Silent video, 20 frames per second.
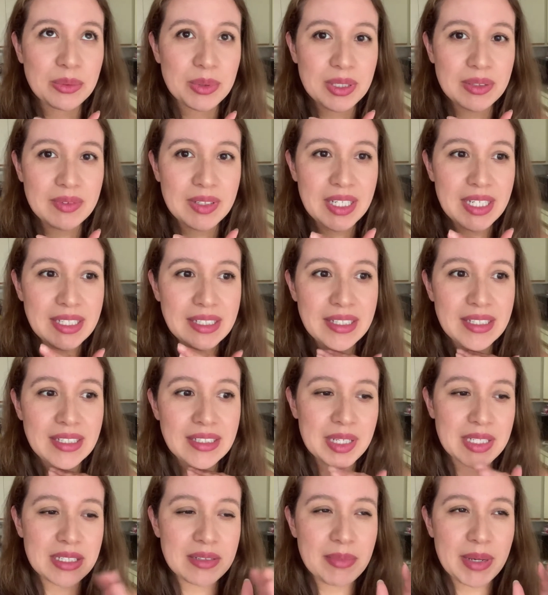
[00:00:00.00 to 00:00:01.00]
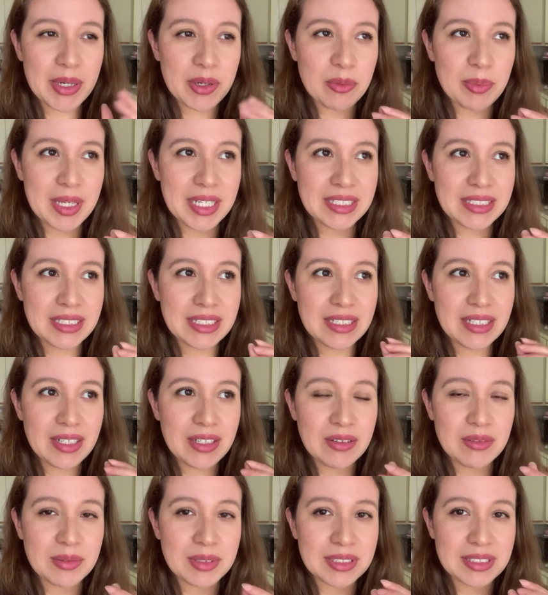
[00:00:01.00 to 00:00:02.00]
sort of liked it. The tomato paste in
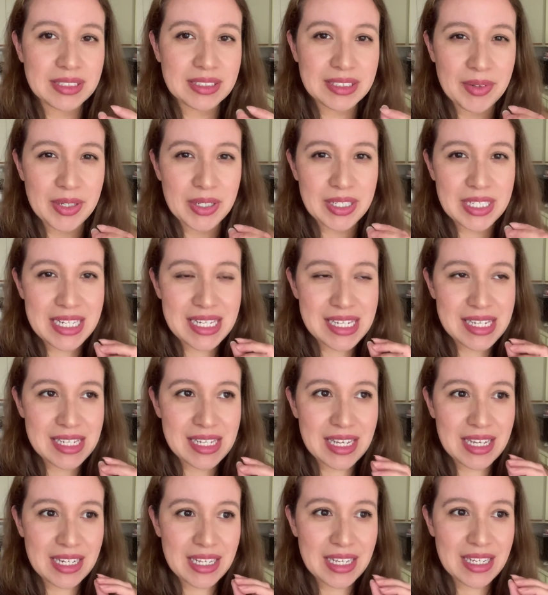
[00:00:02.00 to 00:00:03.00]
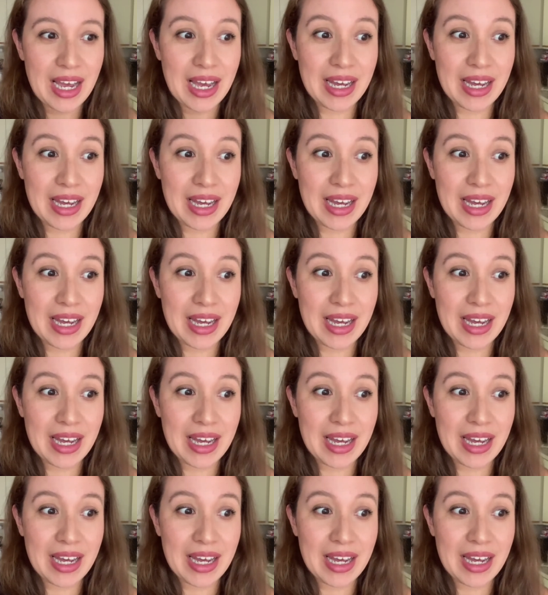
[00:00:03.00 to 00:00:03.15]
there was very seedy.